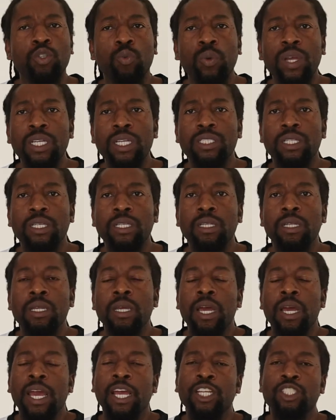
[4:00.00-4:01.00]
reason,
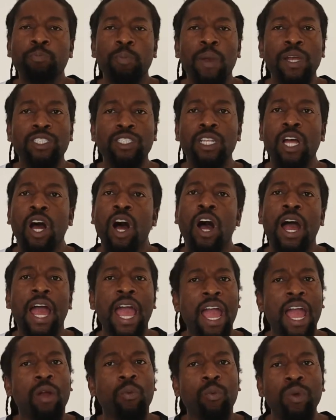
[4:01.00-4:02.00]
especially our
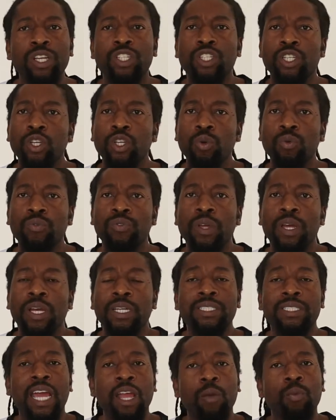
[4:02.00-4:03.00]
at-risk
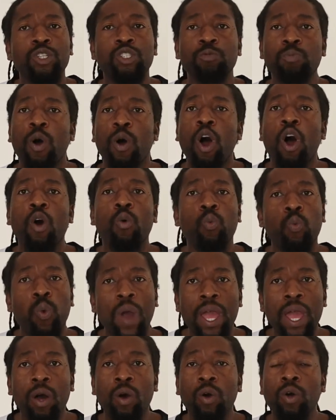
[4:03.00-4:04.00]
youth, they respond
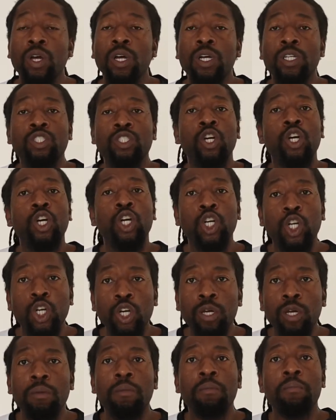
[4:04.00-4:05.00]
well to
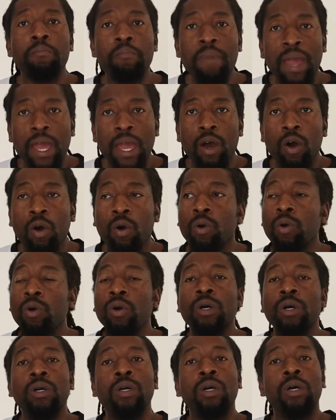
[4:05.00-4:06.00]
good male
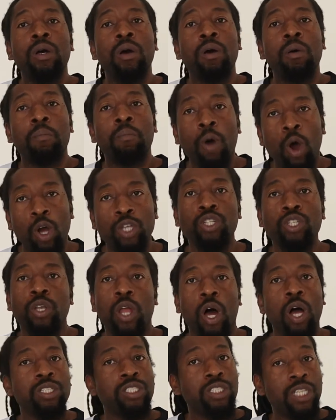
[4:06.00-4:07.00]
martial
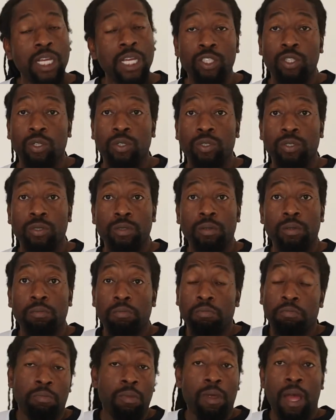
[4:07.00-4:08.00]
arts teachers.
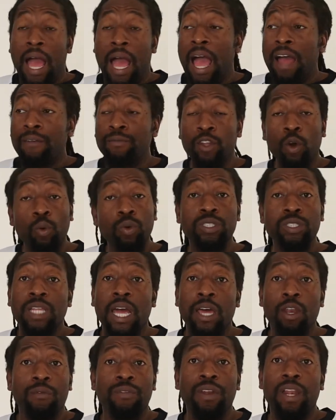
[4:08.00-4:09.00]
I've noticed
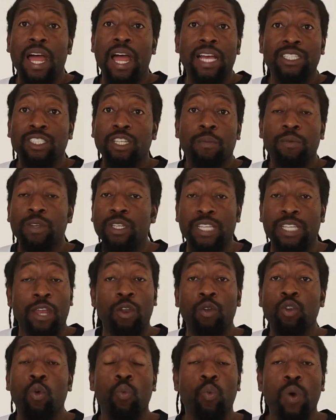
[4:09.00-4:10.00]
that over the last couple years. I
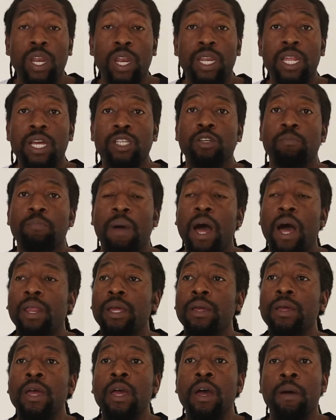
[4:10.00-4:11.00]
don't know what it is about
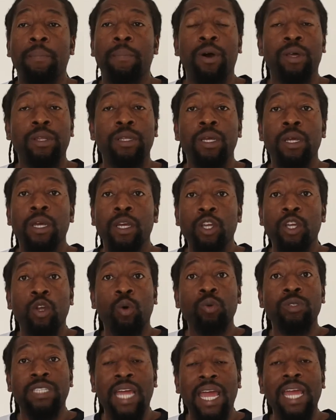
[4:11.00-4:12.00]
it, but you know,
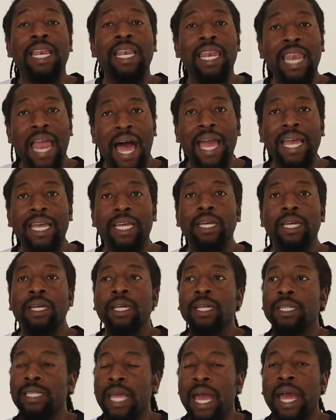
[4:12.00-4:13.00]
they like
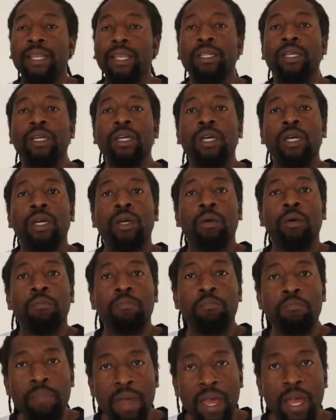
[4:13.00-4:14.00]
that
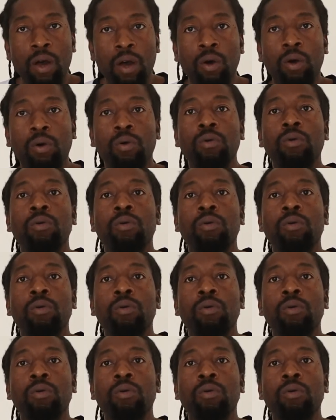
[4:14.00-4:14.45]
male